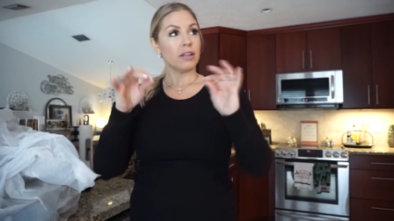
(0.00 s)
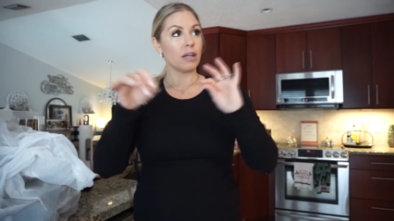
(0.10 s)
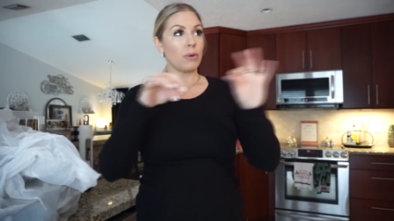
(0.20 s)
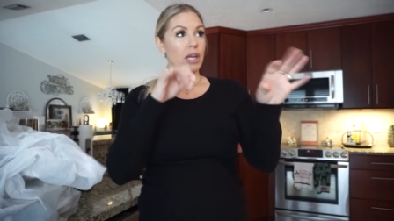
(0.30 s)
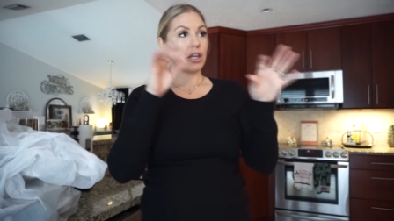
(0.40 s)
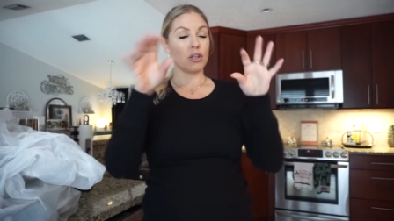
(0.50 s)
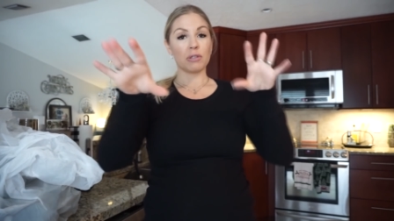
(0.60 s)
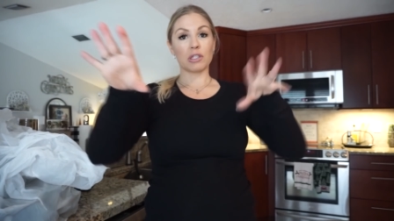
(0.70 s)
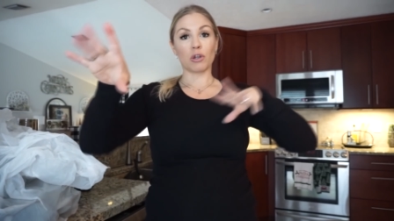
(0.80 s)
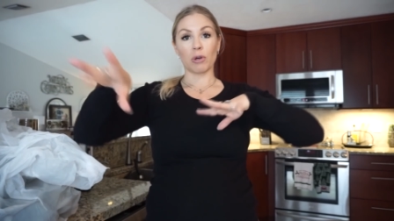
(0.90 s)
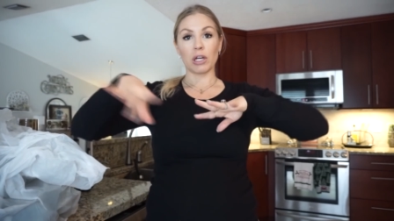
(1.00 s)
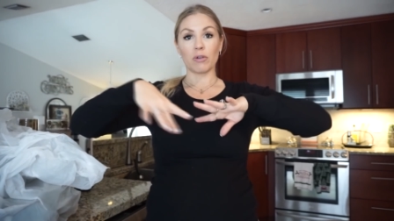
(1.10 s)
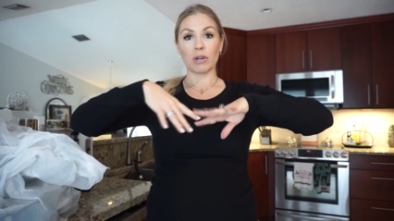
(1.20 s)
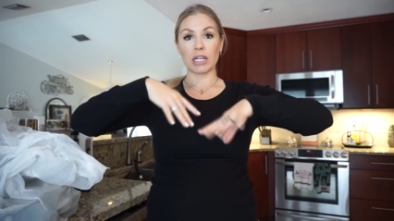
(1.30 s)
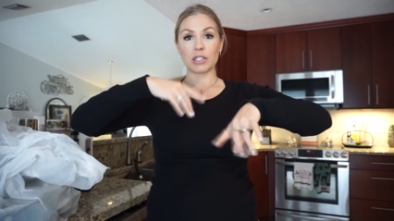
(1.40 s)
That way I can use the
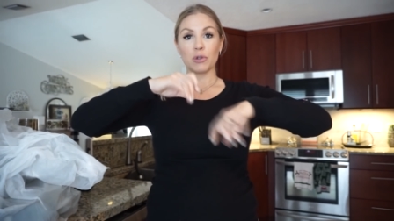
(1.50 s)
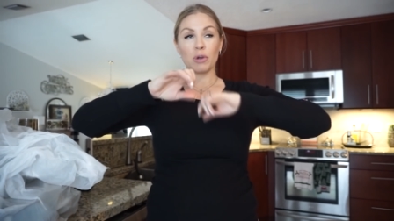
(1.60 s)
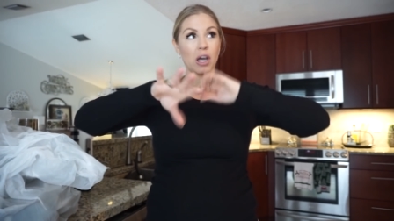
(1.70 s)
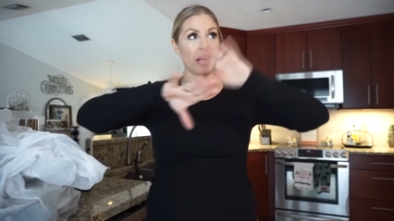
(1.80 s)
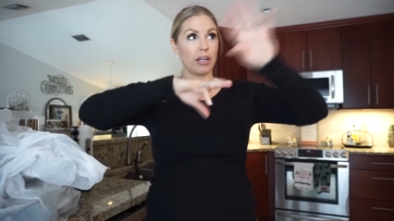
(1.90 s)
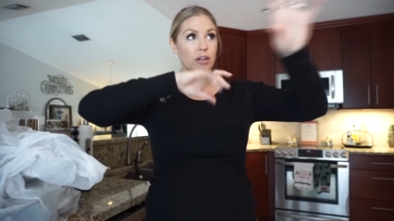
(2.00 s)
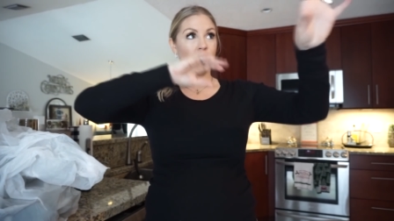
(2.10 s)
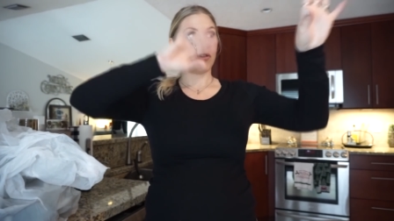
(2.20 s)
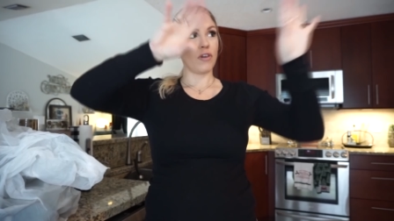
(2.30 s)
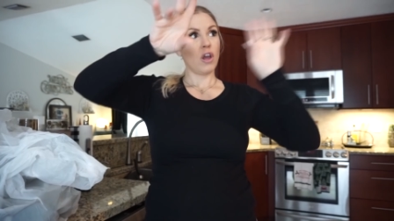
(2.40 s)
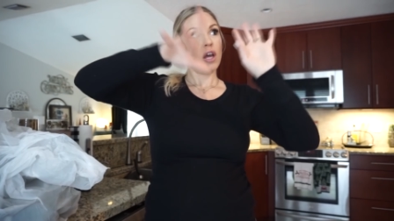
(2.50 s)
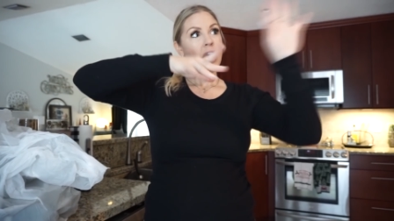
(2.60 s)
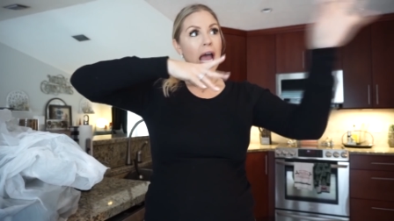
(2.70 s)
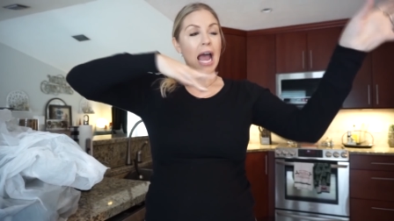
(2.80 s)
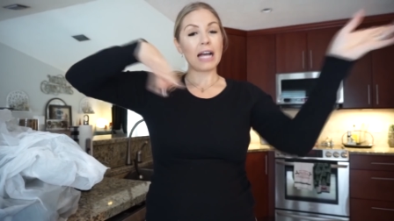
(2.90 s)
greenery to kind of
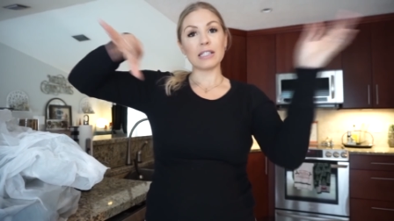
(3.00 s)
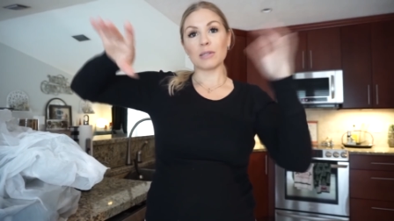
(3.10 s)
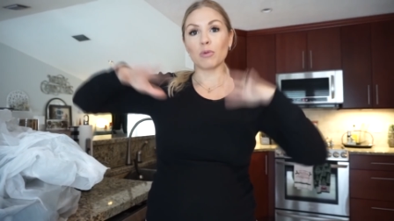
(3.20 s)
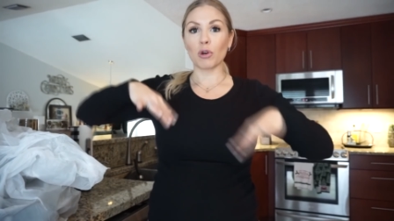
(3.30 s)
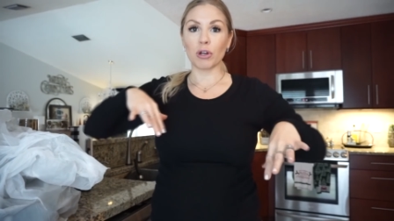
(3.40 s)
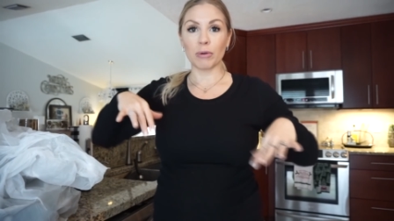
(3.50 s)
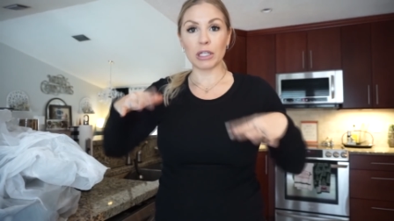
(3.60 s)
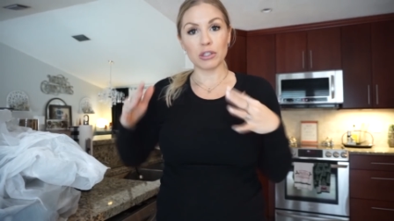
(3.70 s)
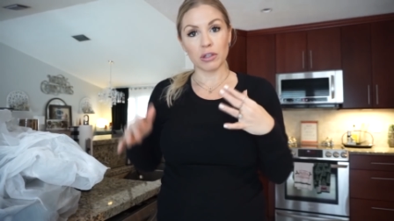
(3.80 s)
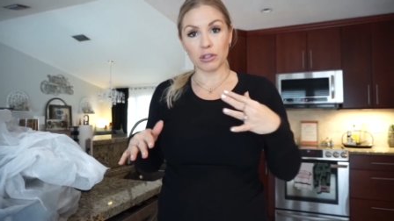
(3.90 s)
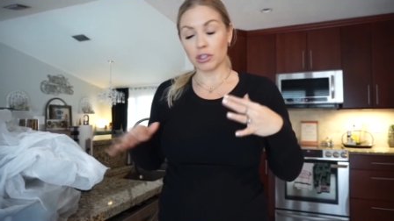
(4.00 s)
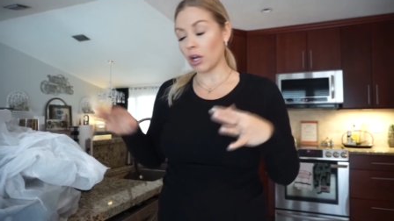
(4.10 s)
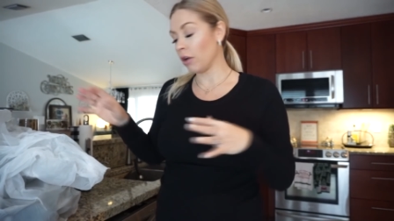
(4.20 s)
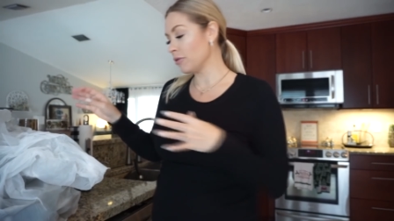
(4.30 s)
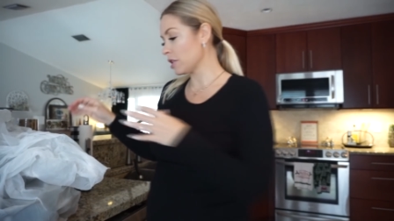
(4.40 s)
add some greenery to the
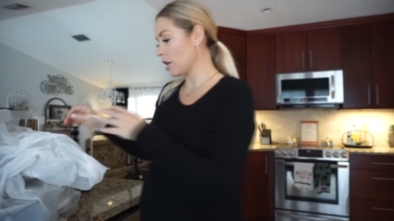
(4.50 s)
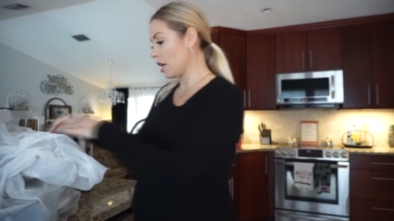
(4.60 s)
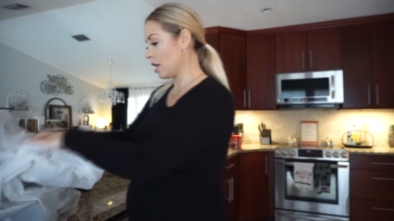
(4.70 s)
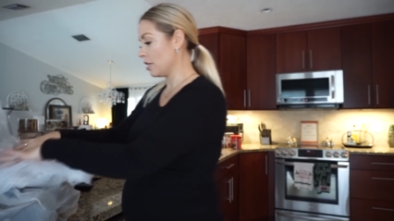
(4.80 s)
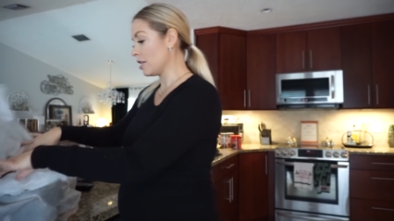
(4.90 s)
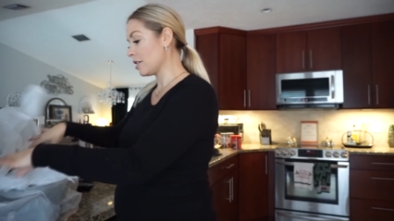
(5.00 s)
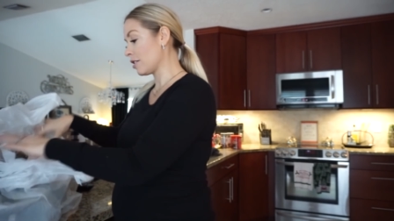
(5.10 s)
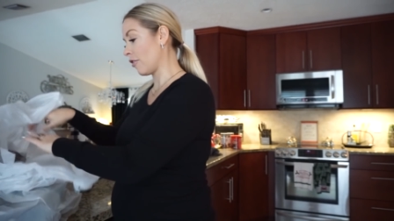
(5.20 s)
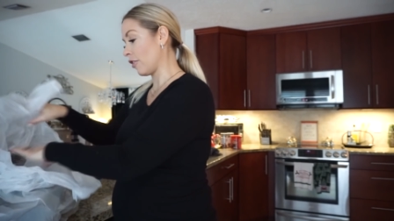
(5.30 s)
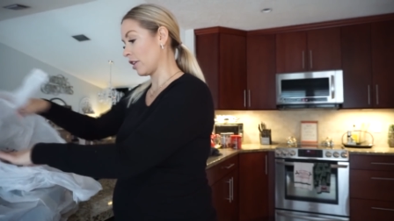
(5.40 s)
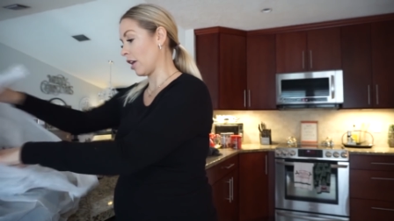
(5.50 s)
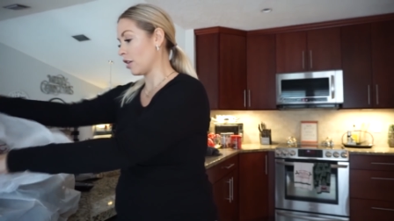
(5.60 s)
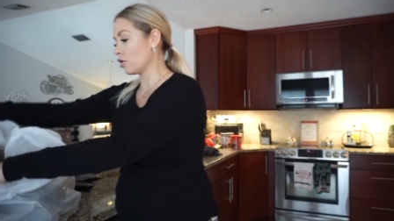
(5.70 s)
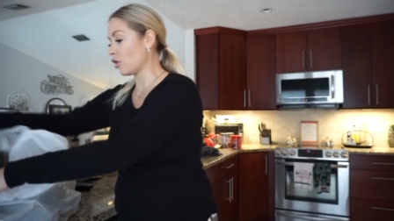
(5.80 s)
shelves and stuff like that.